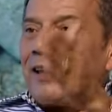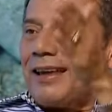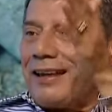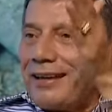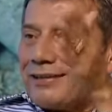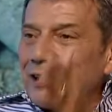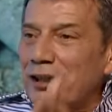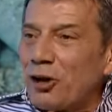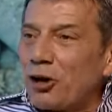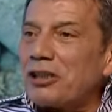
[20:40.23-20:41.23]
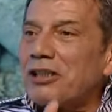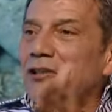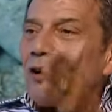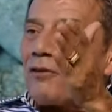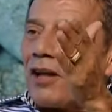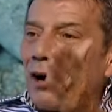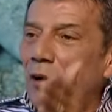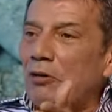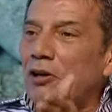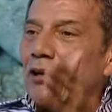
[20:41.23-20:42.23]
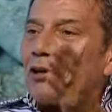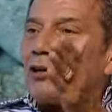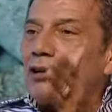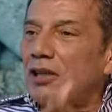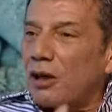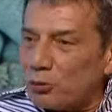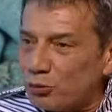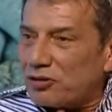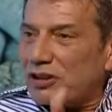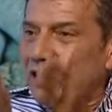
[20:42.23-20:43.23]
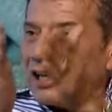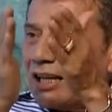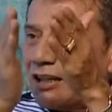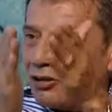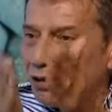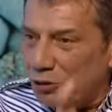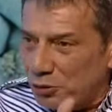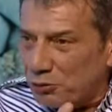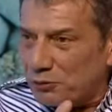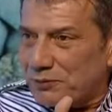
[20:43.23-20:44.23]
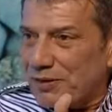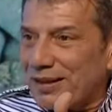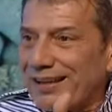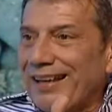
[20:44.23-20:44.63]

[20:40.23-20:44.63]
It is the anointing of the Holy Ghost in you. Yeah.